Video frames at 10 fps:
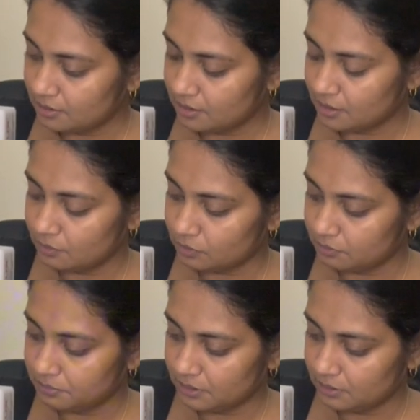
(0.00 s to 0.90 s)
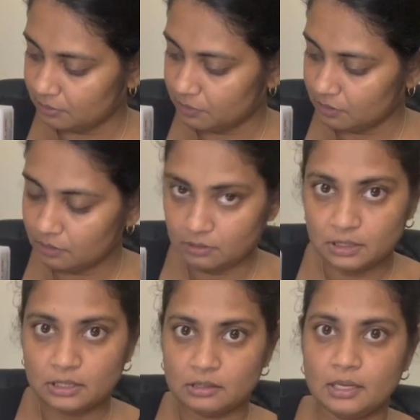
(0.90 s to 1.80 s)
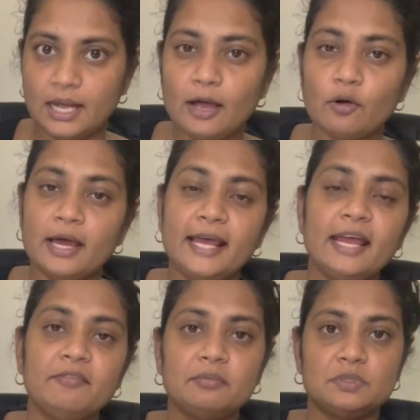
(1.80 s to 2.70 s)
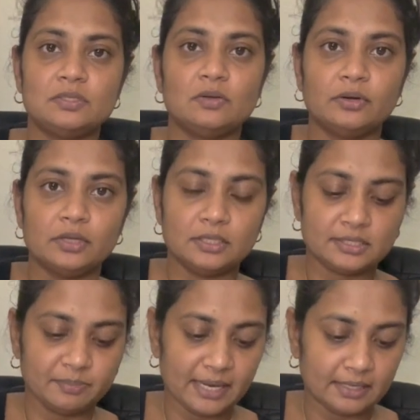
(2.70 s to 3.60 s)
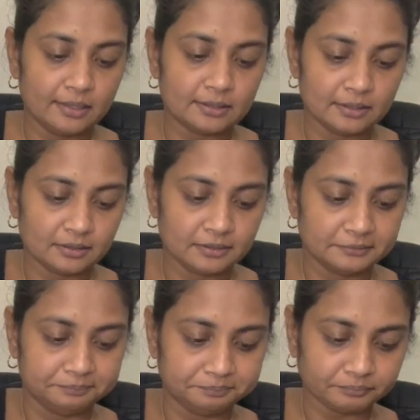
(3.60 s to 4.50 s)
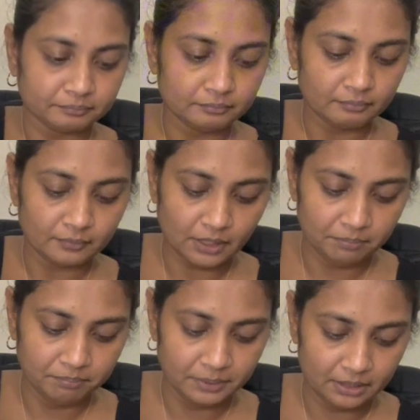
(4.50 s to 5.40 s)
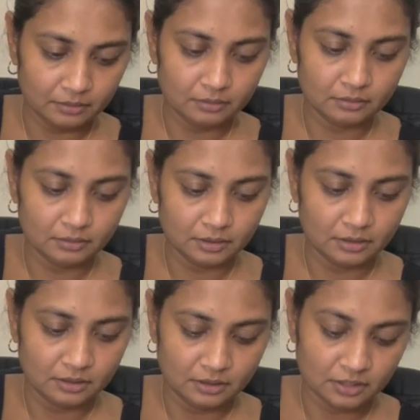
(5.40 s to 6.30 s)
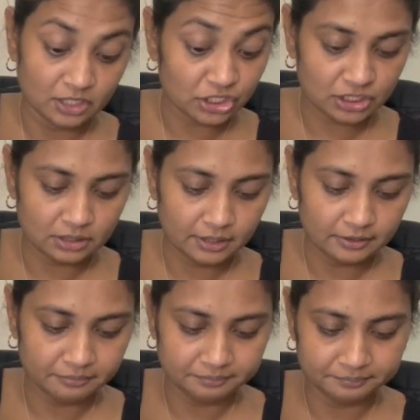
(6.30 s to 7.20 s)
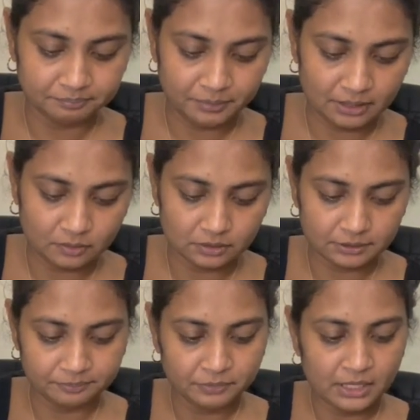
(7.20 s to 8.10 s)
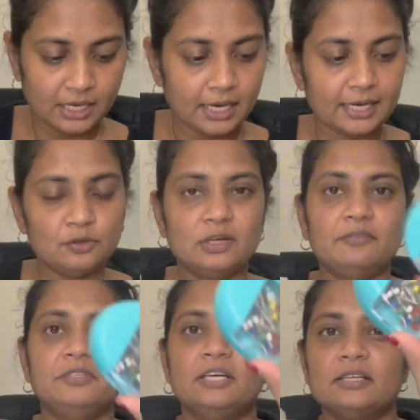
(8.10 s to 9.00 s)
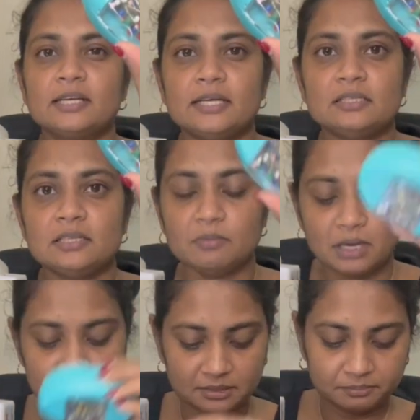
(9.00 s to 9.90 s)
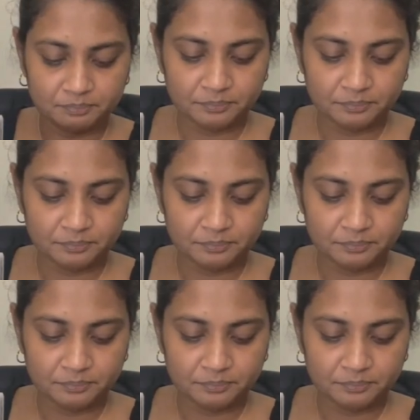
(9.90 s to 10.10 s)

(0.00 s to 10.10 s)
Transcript: I will put them all. Oh, and I have them stored on this magnetic pin cushion here, pin holder. And I do have other kinds in the bottom.